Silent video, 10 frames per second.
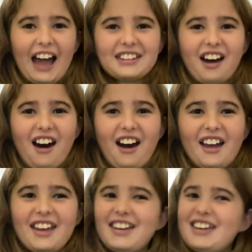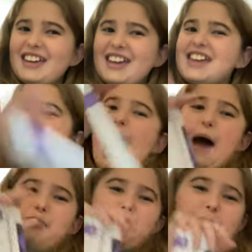I got an
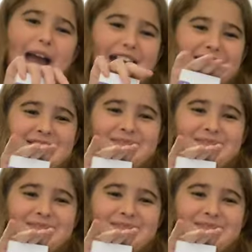Apple pen.